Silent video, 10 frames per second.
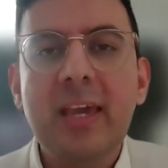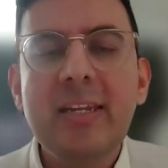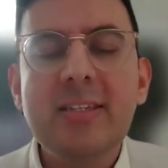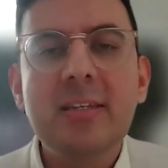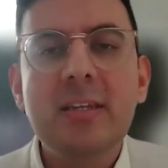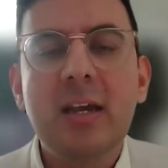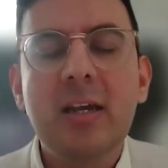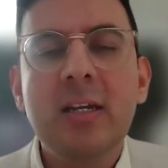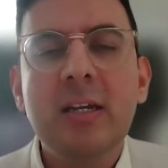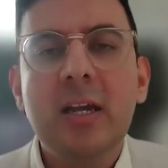And it's
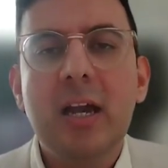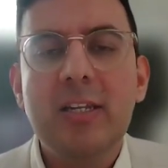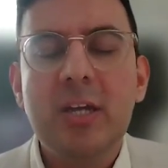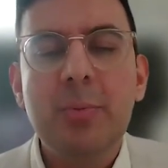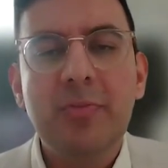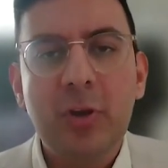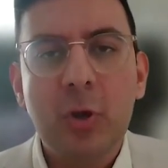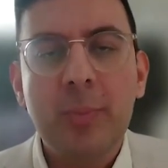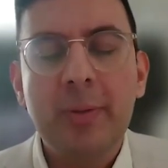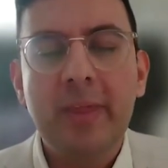a type of
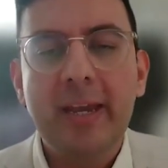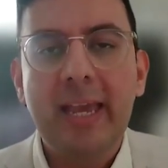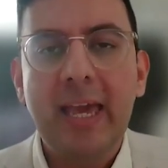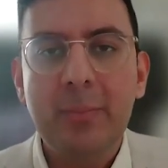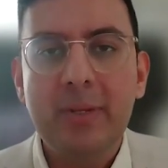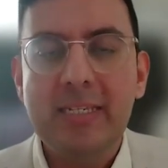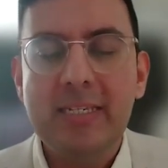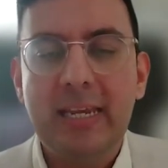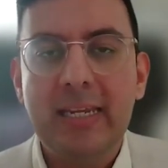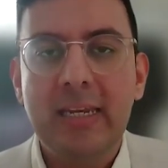phenomenon that can be
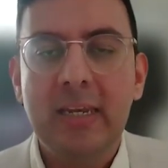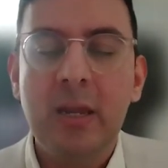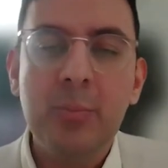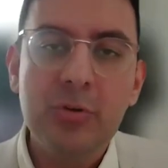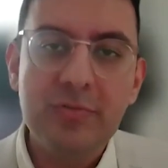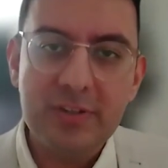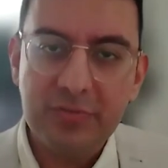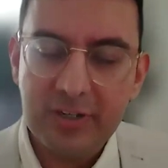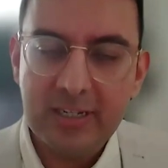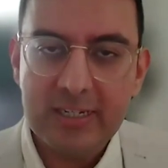seen in a number of
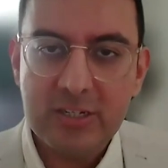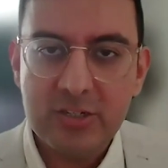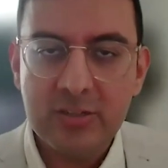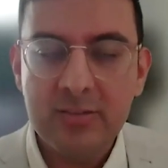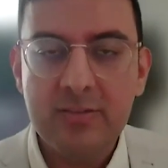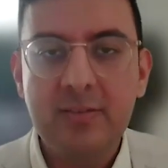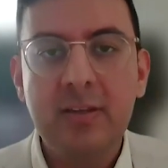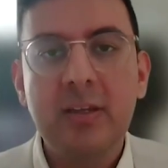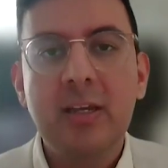different conditions.